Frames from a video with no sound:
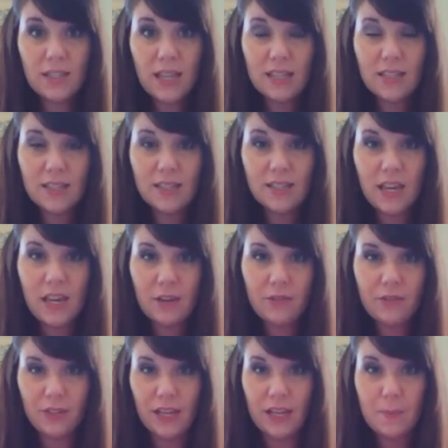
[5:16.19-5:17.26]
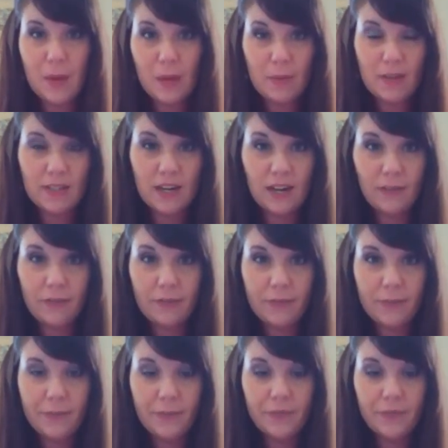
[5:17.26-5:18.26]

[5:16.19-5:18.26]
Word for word: that's it for like baby stuff.